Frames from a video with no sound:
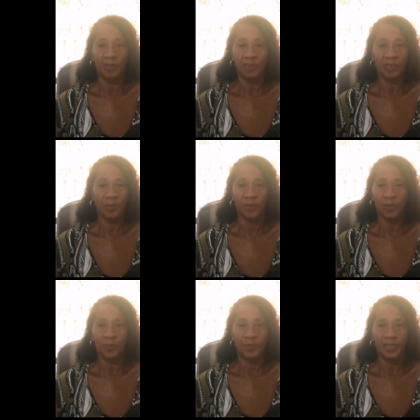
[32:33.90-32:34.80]
I don't know what
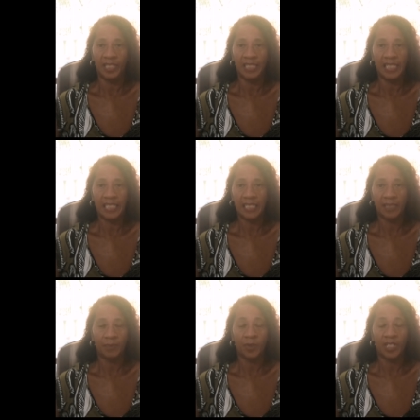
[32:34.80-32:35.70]
company it
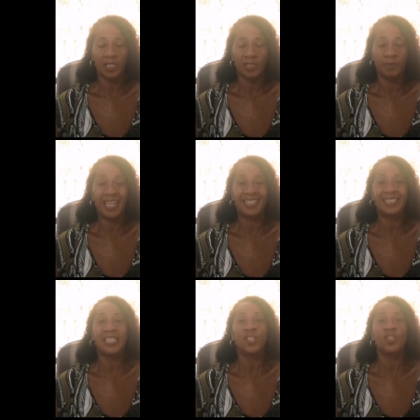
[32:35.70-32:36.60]
is, but it's
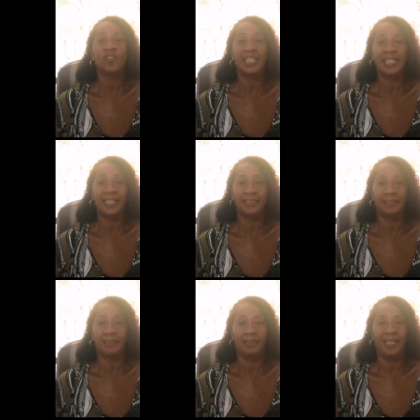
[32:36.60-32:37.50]
based in Trinidad.
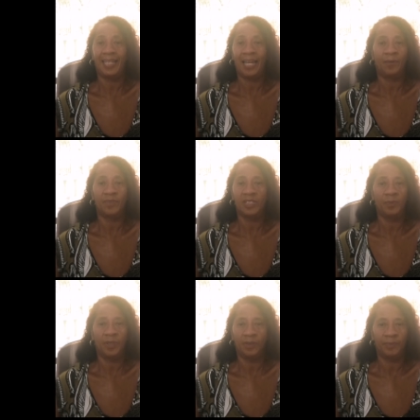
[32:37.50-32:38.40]
The accounts
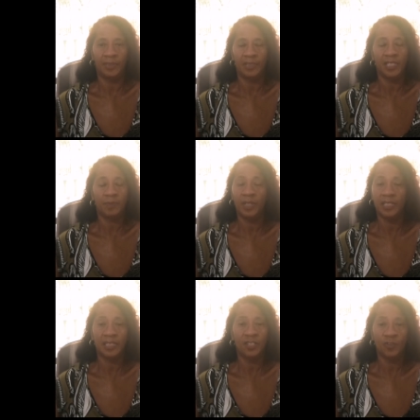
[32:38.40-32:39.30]
department is
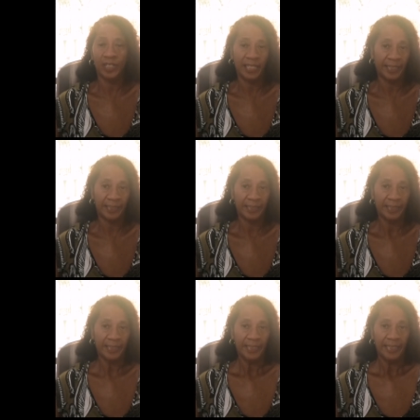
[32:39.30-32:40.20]
based in Trinidad.
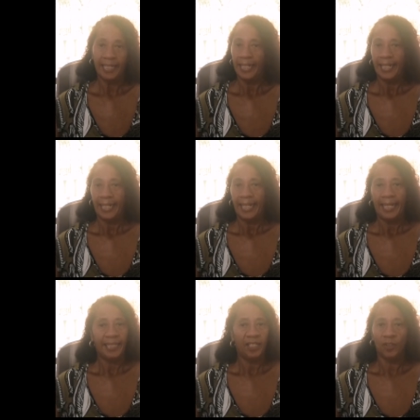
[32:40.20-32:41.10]

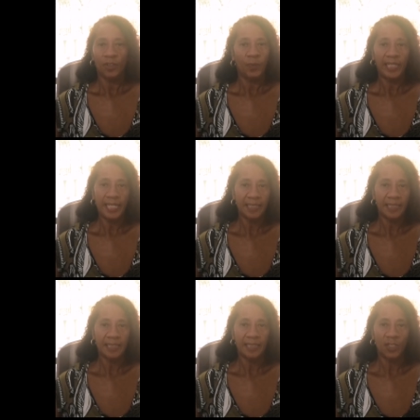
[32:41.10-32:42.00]
And they're not the
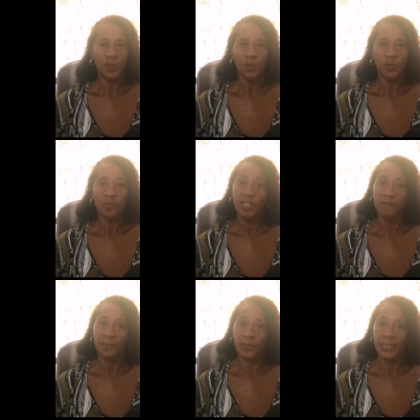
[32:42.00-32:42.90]
quickest to
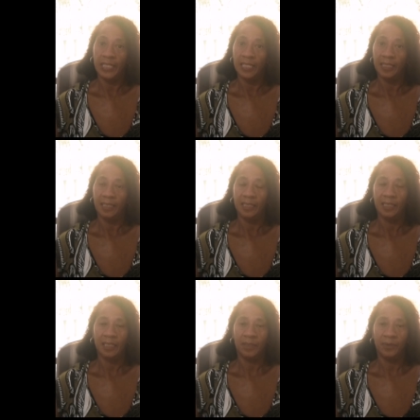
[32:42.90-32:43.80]
refund.
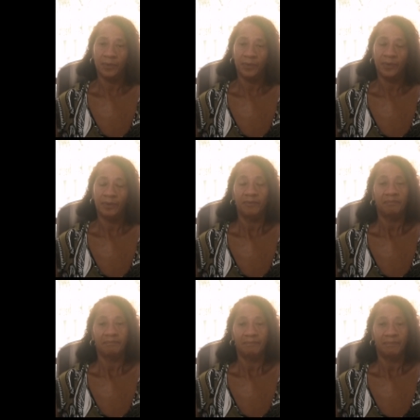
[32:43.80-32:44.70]
So
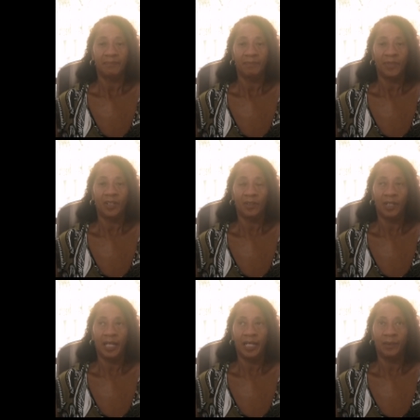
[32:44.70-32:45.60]
we got
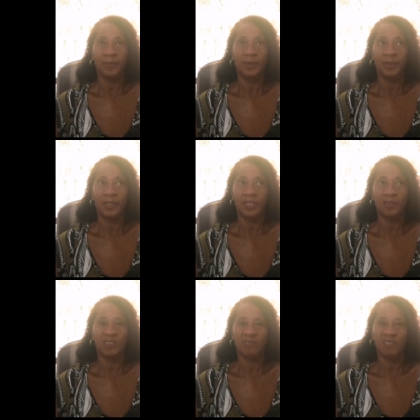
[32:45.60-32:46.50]
it
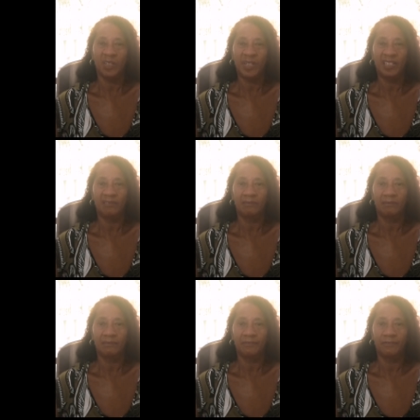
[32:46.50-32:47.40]
took about
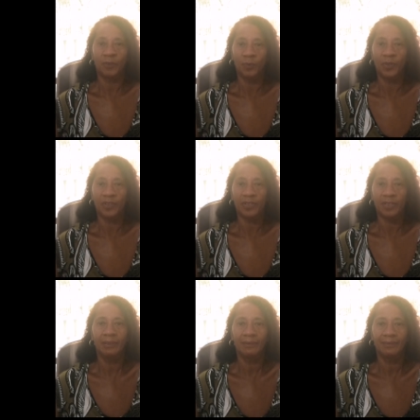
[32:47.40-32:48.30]
4 months